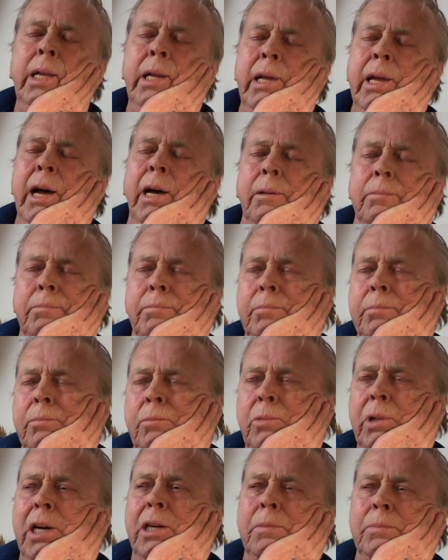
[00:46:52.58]
yeah.
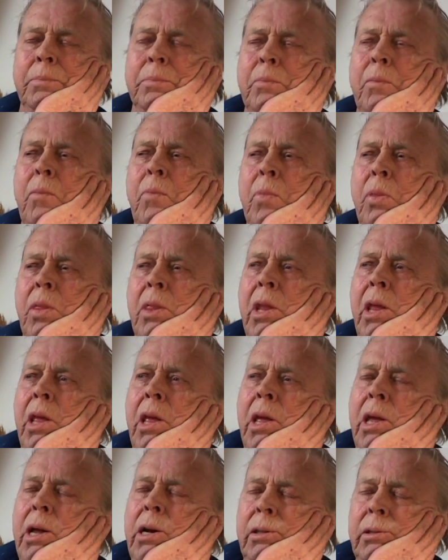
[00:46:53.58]
Well,
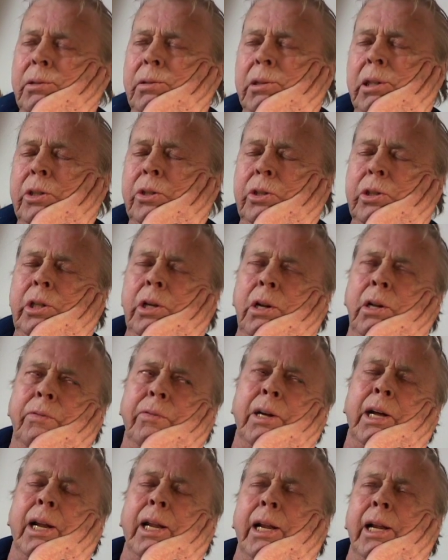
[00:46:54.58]
it's still a
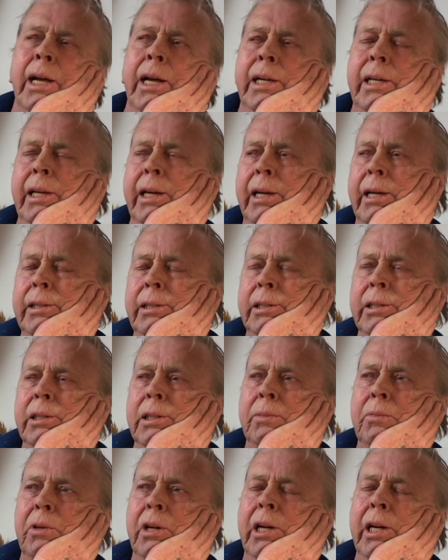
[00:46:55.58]
valid idea. just
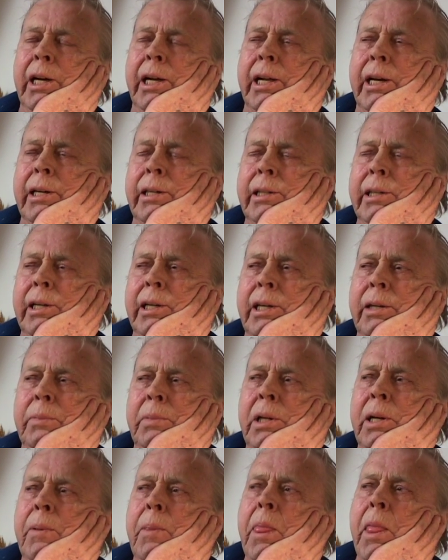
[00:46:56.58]
I'm running out of time.
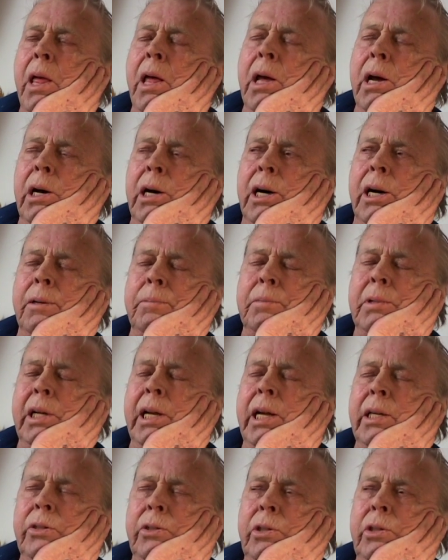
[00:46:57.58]
Uh, it
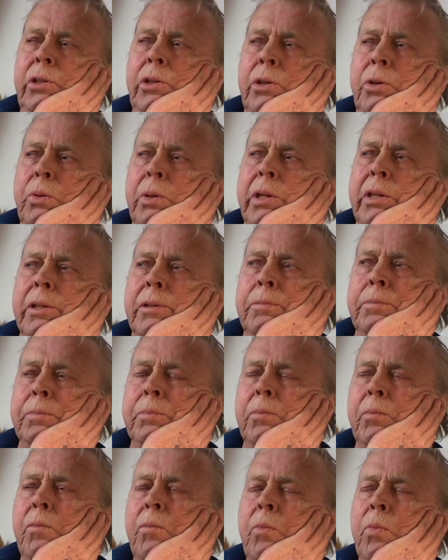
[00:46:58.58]
has to do with
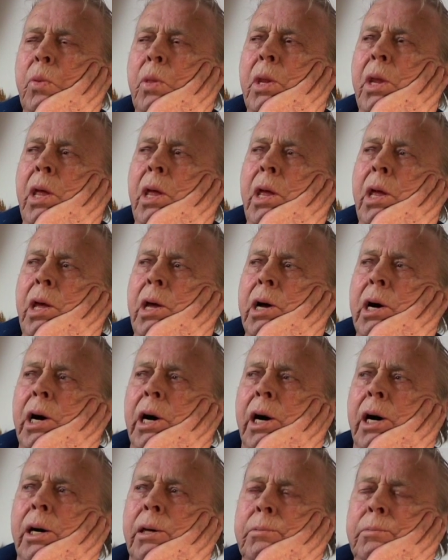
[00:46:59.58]

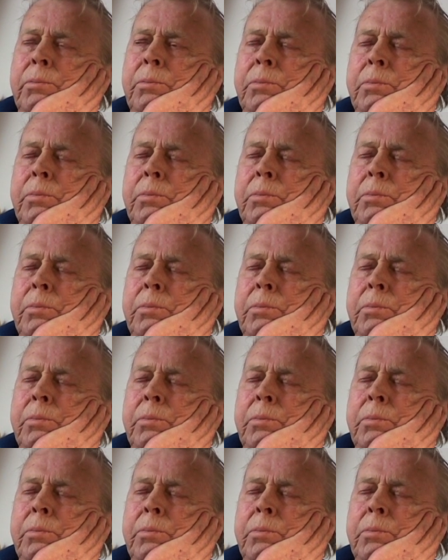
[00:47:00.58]
uh,